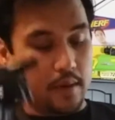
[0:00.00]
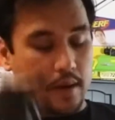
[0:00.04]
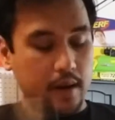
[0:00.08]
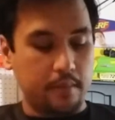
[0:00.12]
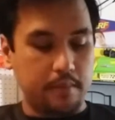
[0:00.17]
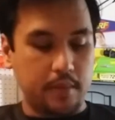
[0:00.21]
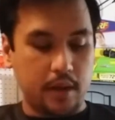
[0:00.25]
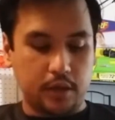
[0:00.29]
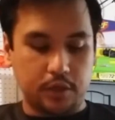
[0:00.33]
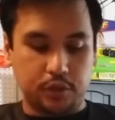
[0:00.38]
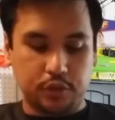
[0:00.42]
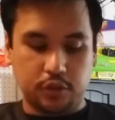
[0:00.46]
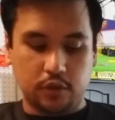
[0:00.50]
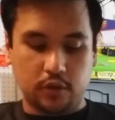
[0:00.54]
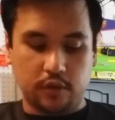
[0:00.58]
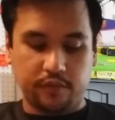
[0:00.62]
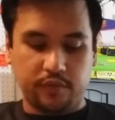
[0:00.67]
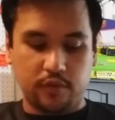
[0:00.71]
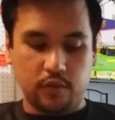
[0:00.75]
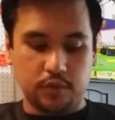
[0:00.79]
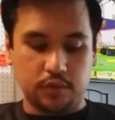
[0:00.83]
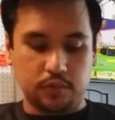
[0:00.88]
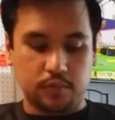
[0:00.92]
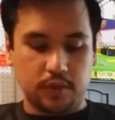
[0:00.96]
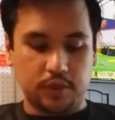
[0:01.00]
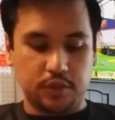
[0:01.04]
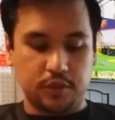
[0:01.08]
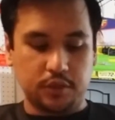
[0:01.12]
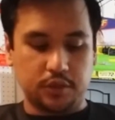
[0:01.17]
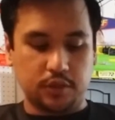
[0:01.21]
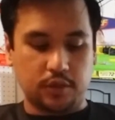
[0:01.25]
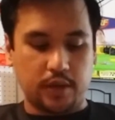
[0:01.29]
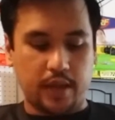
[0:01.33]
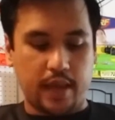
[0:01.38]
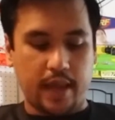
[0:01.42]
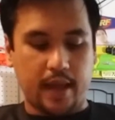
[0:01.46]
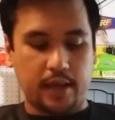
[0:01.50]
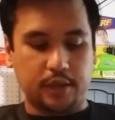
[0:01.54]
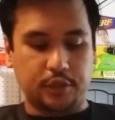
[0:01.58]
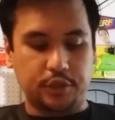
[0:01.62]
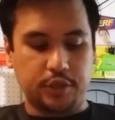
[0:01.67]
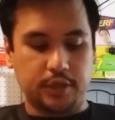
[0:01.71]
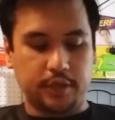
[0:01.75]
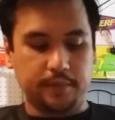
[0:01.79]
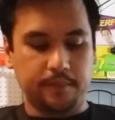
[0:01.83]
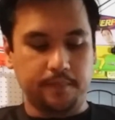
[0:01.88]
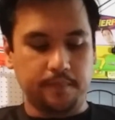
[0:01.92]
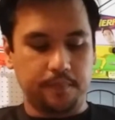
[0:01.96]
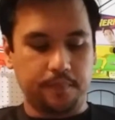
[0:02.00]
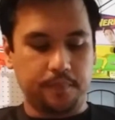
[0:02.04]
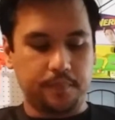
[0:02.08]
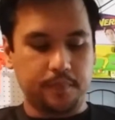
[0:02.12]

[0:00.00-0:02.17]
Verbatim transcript: and I'm not sure if those ridges are catching